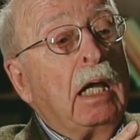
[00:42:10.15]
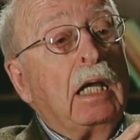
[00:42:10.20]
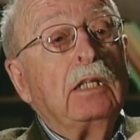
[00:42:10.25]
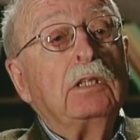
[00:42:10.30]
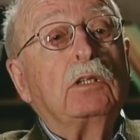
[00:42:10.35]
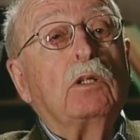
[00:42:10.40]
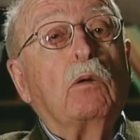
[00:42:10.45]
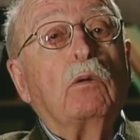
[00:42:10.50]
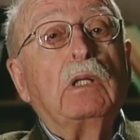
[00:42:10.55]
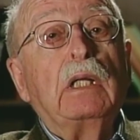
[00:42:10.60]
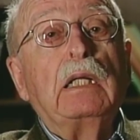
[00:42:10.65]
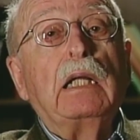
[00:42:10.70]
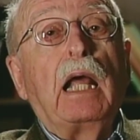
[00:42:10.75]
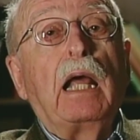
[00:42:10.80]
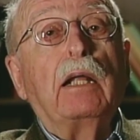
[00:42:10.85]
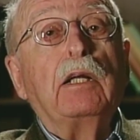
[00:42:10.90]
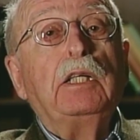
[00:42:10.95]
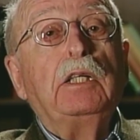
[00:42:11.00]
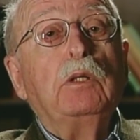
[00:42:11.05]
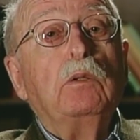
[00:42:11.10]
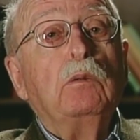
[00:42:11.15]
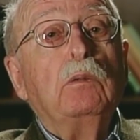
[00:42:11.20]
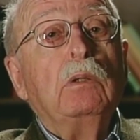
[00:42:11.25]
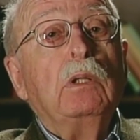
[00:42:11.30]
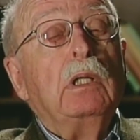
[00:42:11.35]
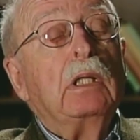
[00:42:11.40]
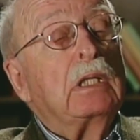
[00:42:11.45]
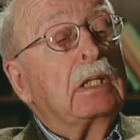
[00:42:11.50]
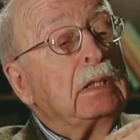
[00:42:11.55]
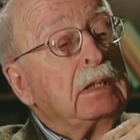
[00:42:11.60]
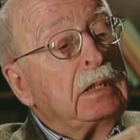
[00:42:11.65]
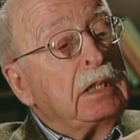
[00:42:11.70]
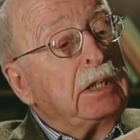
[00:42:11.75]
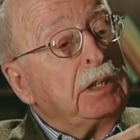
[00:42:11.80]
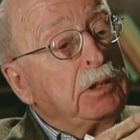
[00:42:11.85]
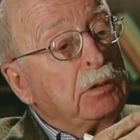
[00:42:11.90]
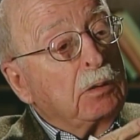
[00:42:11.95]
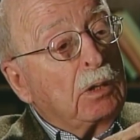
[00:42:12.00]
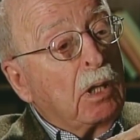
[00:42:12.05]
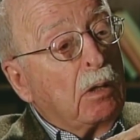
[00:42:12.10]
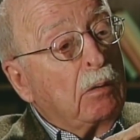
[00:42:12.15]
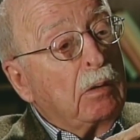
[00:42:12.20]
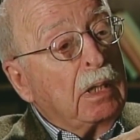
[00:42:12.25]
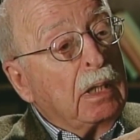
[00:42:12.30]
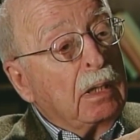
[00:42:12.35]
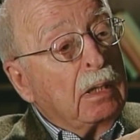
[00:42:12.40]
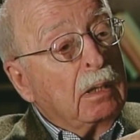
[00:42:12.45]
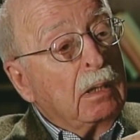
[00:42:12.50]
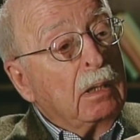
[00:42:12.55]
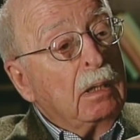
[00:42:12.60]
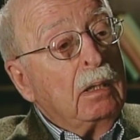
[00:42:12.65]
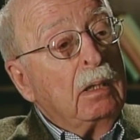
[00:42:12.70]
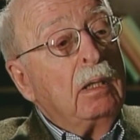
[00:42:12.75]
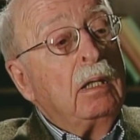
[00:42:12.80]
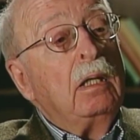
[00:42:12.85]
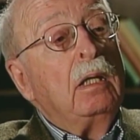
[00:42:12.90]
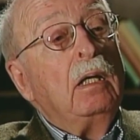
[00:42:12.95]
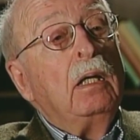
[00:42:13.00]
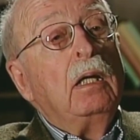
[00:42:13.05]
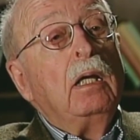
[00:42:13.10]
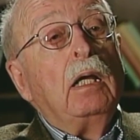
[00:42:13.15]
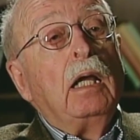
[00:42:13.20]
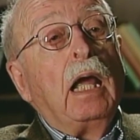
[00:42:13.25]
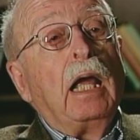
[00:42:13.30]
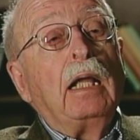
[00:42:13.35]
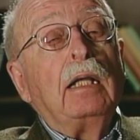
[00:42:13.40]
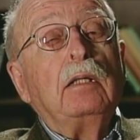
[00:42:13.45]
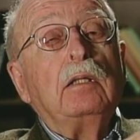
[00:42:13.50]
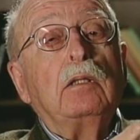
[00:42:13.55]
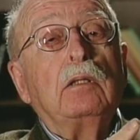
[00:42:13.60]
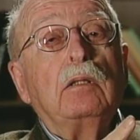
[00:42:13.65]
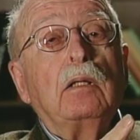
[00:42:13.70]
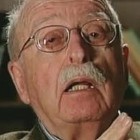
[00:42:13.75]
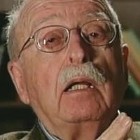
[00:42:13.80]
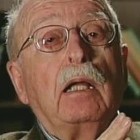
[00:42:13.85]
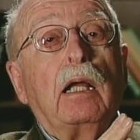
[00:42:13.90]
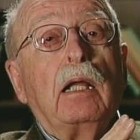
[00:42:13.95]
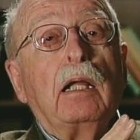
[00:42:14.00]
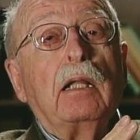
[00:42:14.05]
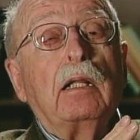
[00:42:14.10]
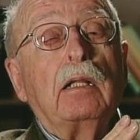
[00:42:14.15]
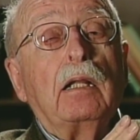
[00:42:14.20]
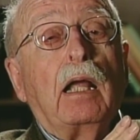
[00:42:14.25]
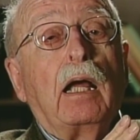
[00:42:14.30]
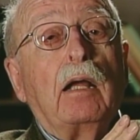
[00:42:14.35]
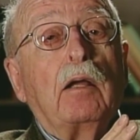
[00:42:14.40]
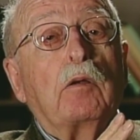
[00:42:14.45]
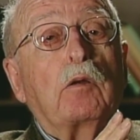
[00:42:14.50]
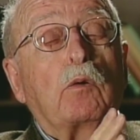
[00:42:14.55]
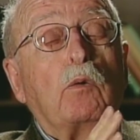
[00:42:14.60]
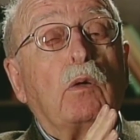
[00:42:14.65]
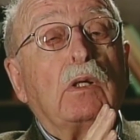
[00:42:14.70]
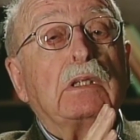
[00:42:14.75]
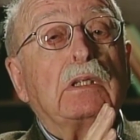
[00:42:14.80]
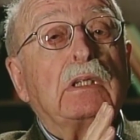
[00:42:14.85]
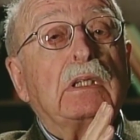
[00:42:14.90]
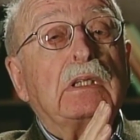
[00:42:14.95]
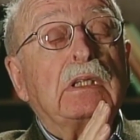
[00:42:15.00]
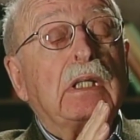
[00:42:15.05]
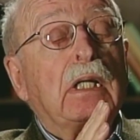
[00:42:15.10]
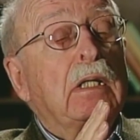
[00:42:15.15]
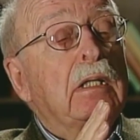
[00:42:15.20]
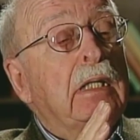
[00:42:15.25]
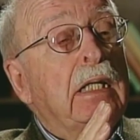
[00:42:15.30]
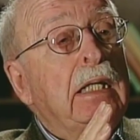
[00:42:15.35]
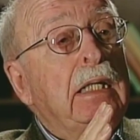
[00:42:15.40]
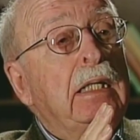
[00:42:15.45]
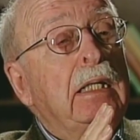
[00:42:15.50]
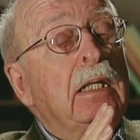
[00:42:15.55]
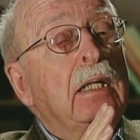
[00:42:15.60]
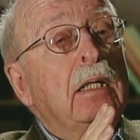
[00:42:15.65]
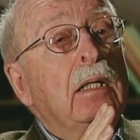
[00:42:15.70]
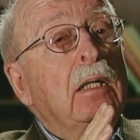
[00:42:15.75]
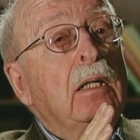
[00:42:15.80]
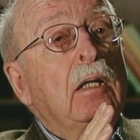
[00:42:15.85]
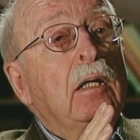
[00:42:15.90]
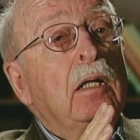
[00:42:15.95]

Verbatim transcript: And so that how do you continue going? And uh, of course, this, the,